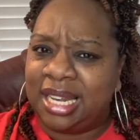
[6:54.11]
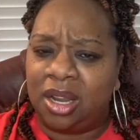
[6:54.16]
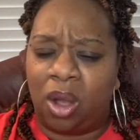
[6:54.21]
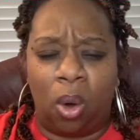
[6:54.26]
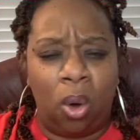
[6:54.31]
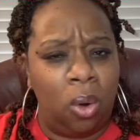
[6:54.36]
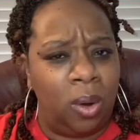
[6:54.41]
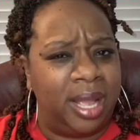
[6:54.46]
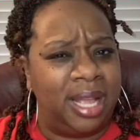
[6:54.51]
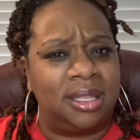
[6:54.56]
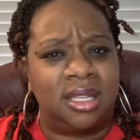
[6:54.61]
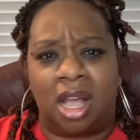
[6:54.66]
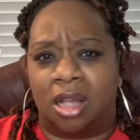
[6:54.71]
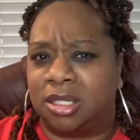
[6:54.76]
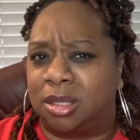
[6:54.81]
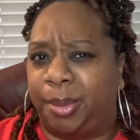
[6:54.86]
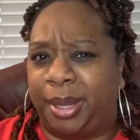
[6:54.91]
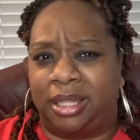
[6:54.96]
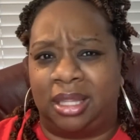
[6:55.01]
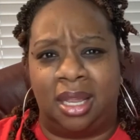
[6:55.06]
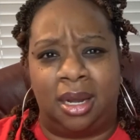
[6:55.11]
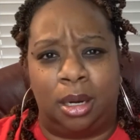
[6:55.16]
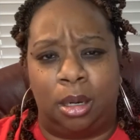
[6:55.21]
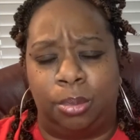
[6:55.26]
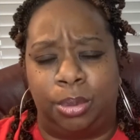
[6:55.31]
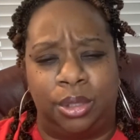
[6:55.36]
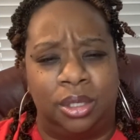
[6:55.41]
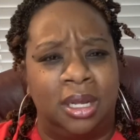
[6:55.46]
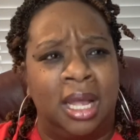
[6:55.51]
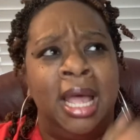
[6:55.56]
Oh, he talks about that in the
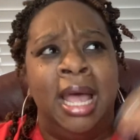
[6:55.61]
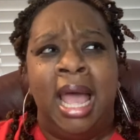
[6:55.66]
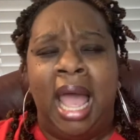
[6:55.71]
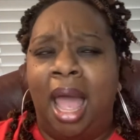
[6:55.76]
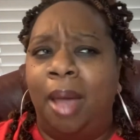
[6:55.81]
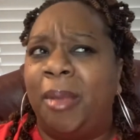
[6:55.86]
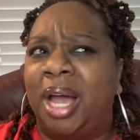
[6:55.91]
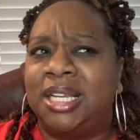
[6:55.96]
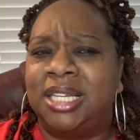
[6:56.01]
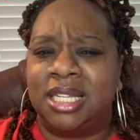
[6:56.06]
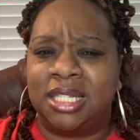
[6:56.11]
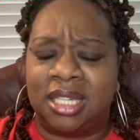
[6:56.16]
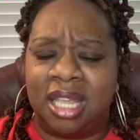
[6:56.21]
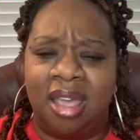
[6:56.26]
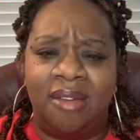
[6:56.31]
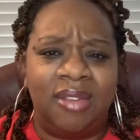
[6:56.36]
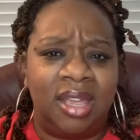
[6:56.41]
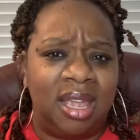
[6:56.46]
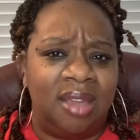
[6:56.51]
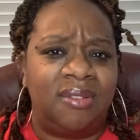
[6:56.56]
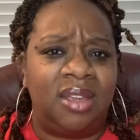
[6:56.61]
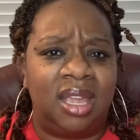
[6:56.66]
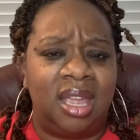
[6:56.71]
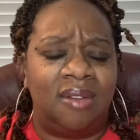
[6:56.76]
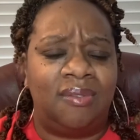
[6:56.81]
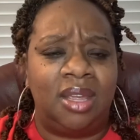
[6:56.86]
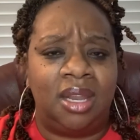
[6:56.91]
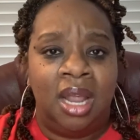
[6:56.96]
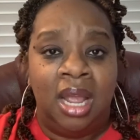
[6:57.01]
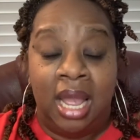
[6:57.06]
book. Am I just giving,
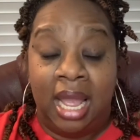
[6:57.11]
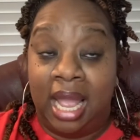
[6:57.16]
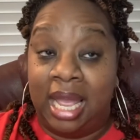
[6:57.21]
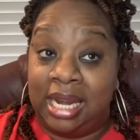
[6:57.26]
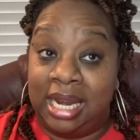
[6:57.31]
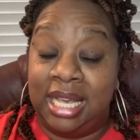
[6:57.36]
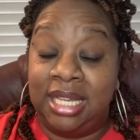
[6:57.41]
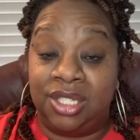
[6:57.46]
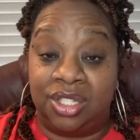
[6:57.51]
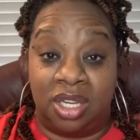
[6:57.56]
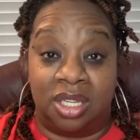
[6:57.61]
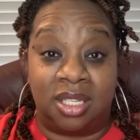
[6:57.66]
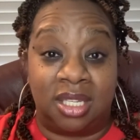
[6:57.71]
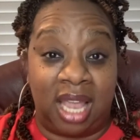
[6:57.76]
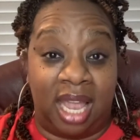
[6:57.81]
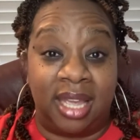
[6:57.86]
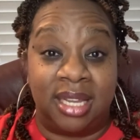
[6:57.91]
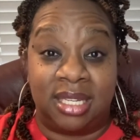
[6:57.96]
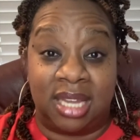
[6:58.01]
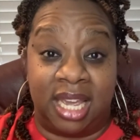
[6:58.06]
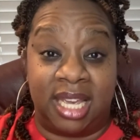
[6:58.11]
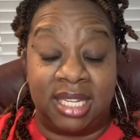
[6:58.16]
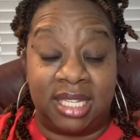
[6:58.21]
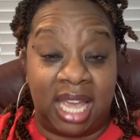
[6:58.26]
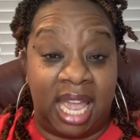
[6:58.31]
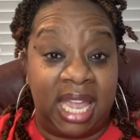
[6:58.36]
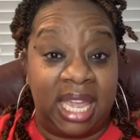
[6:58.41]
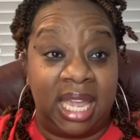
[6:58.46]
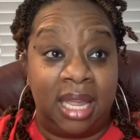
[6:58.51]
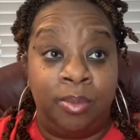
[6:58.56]
and he's just
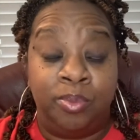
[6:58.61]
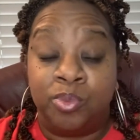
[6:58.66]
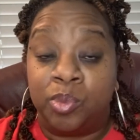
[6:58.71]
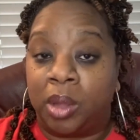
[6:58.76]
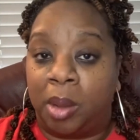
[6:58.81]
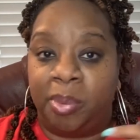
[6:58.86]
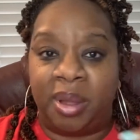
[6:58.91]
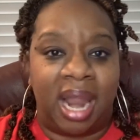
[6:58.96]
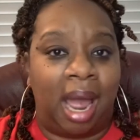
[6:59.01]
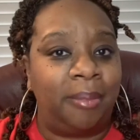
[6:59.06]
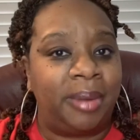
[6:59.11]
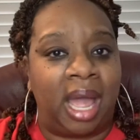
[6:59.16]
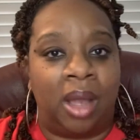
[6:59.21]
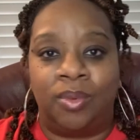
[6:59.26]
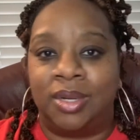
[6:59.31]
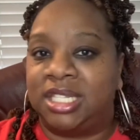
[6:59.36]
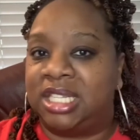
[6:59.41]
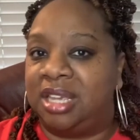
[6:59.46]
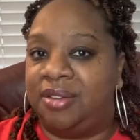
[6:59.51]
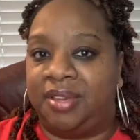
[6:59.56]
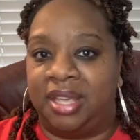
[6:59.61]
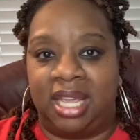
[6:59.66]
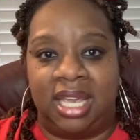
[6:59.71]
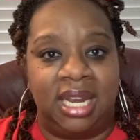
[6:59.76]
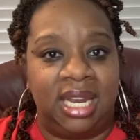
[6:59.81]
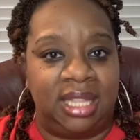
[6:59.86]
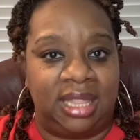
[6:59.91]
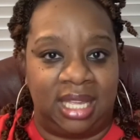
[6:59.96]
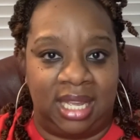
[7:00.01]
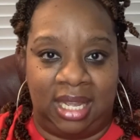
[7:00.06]
taking, but I'm not receiving
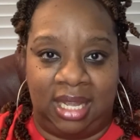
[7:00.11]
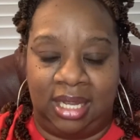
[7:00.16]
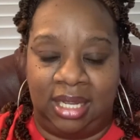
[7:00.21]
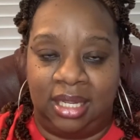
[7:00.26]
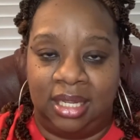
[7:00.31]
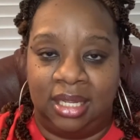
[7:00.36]
anything?